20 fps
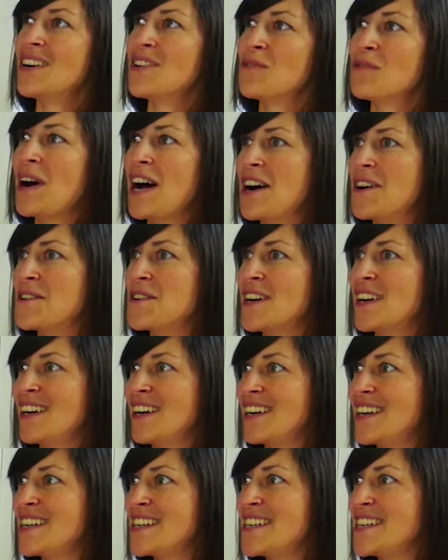Wow,
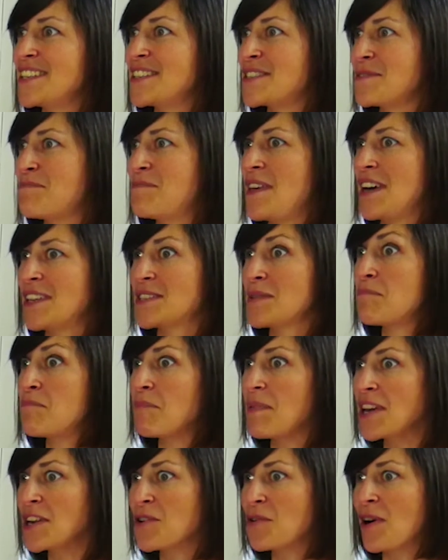that's a
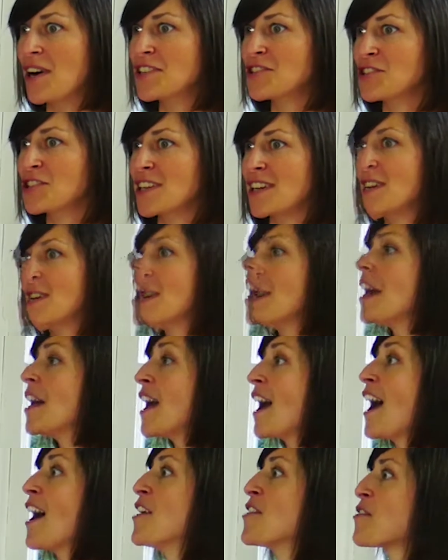big question.
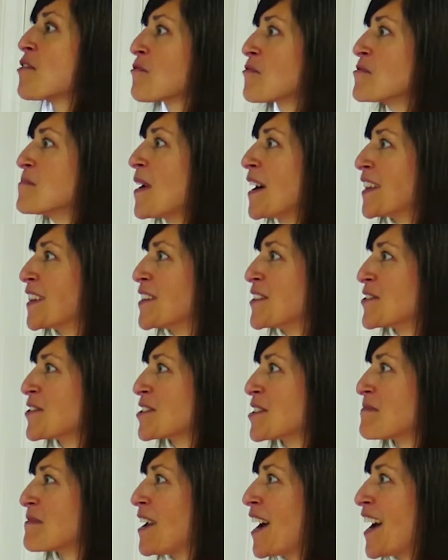Through my
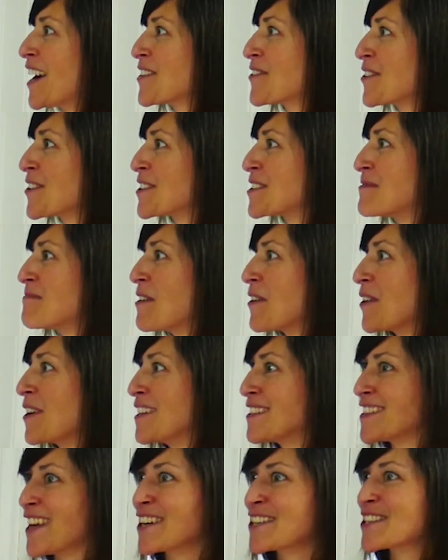Leadership Niagara
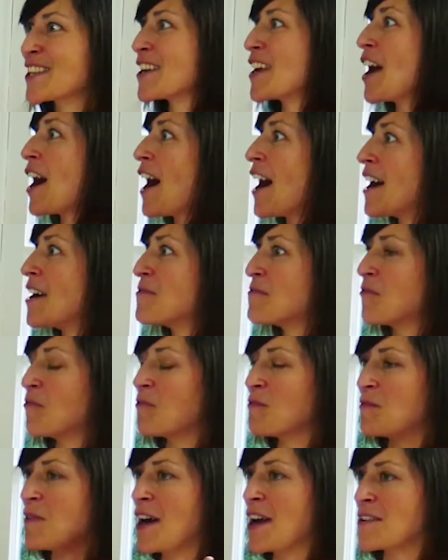experience, actually,
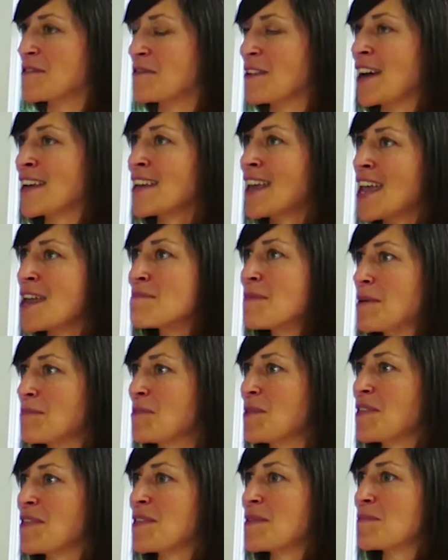I came
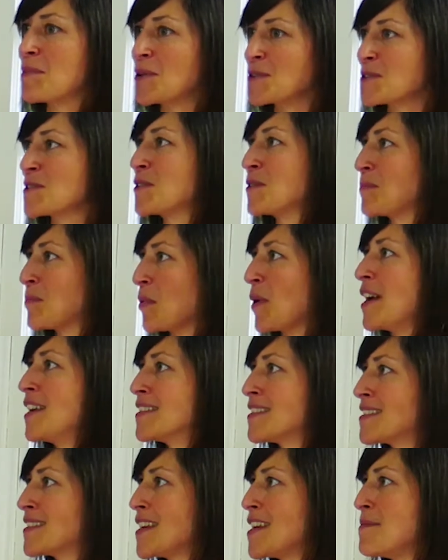up with the personal
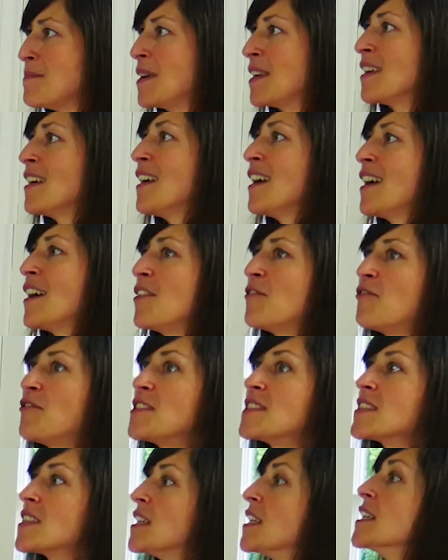brand statement,
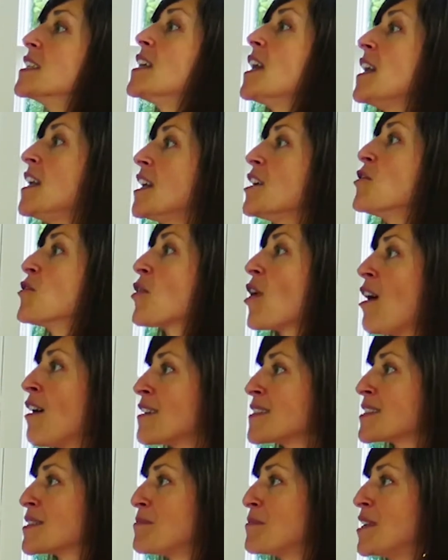facilitating your
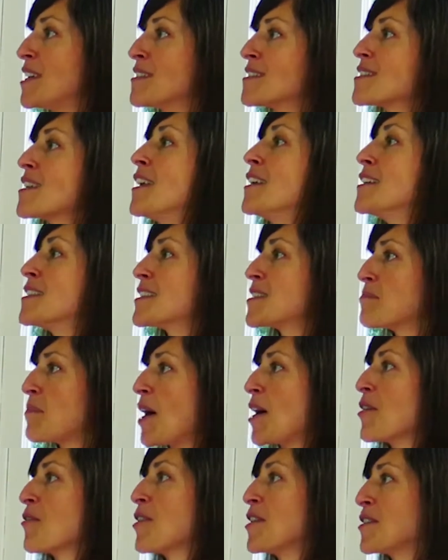awesomeness and
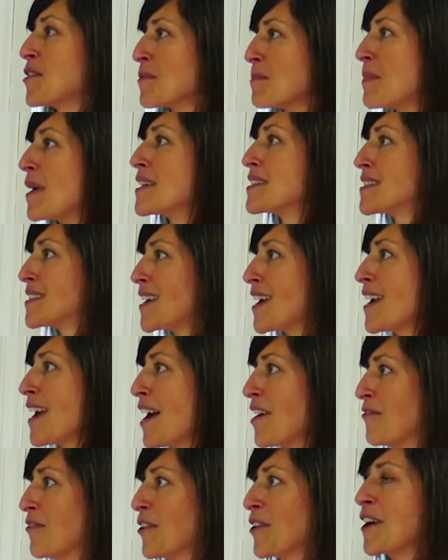inspiring your best day
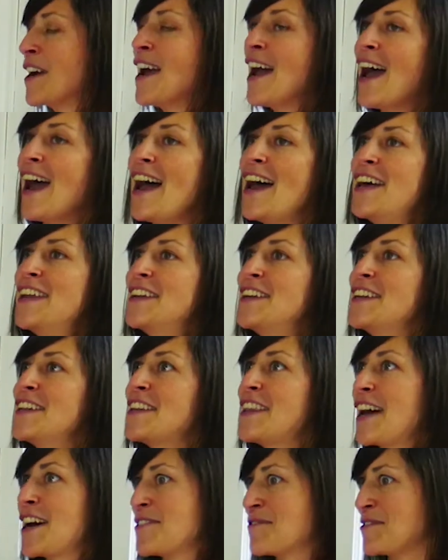ever.
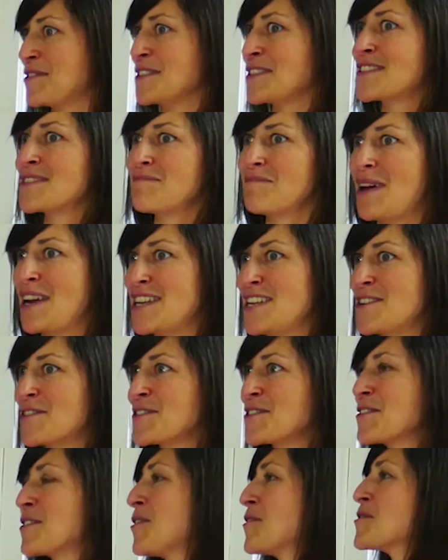And that was many
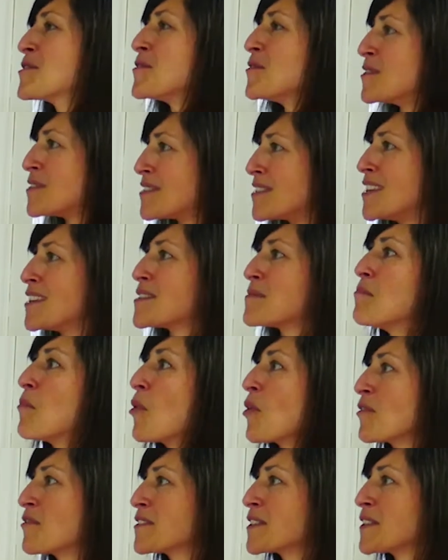years ago, so it's
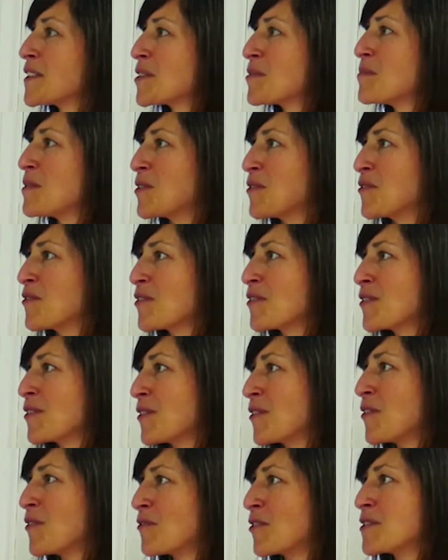morphed a little bit
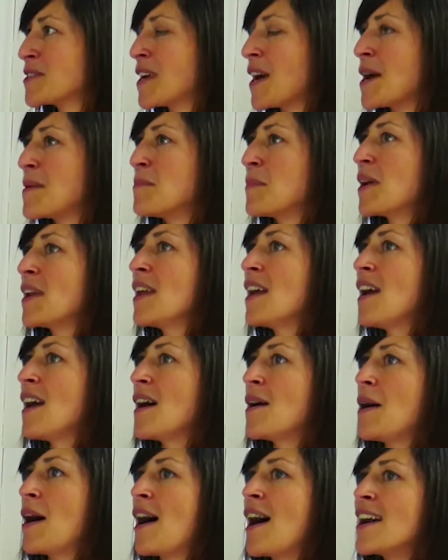over time, but
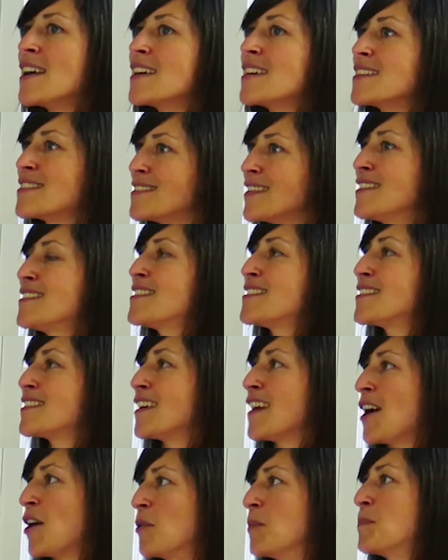I exist
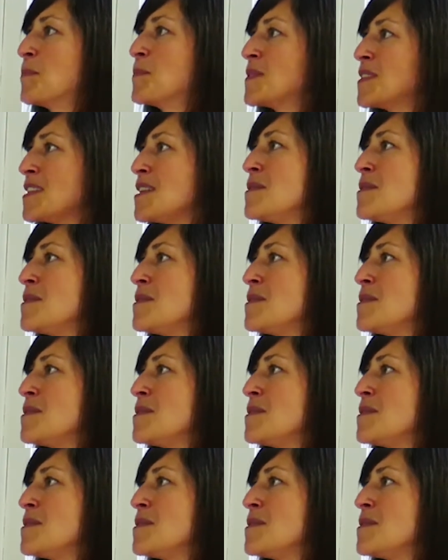to help see